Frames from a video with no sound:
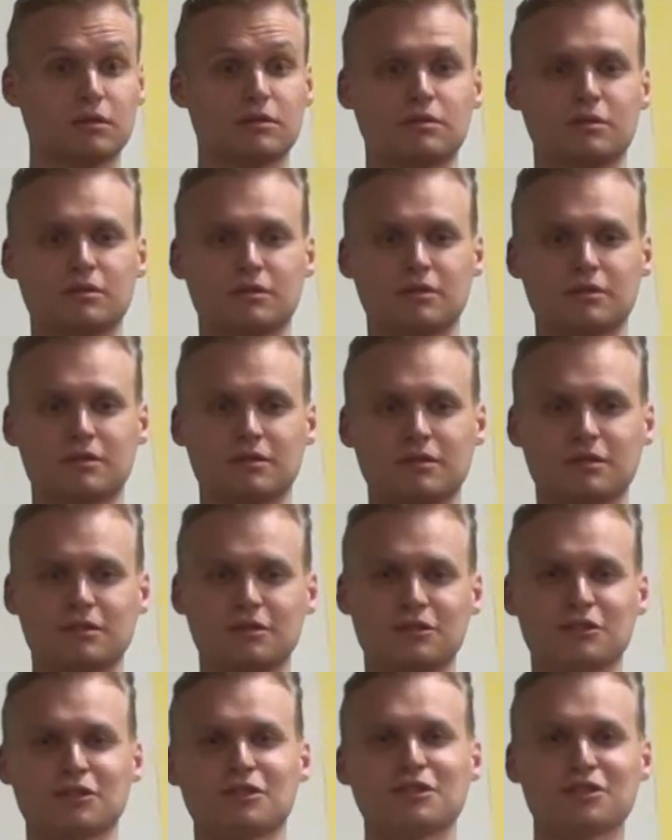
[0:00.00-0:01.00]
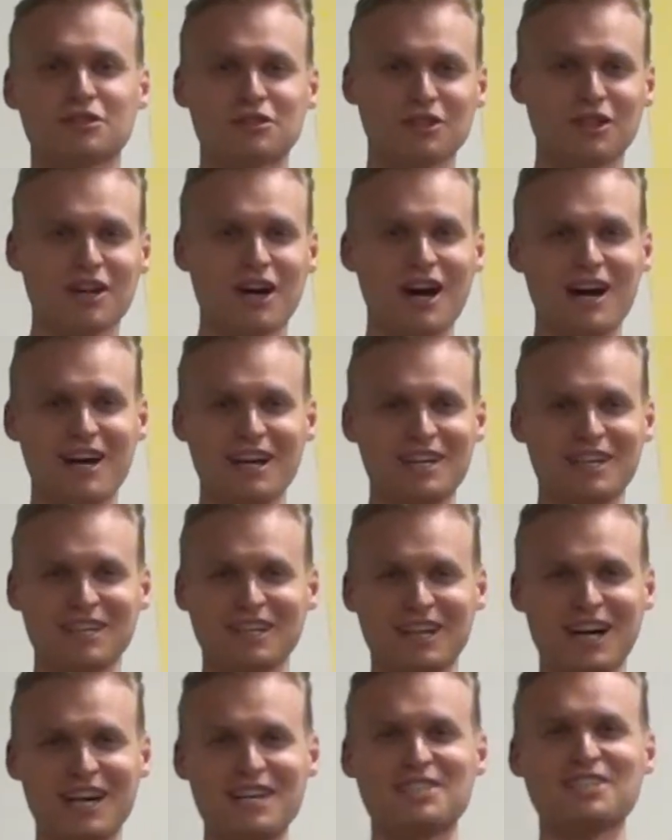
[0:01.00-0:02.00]
Ah, sorry. you're
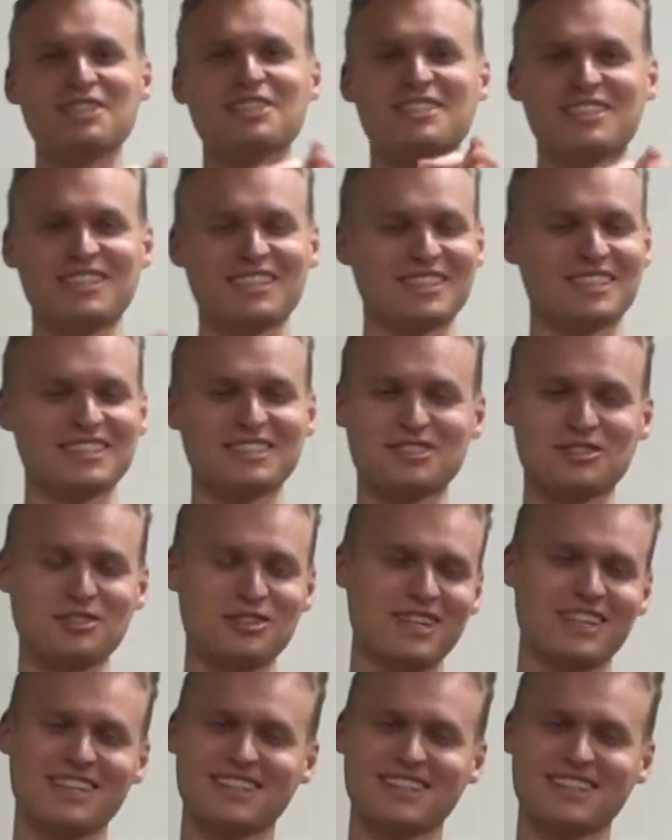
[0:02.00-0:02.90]
asking, right?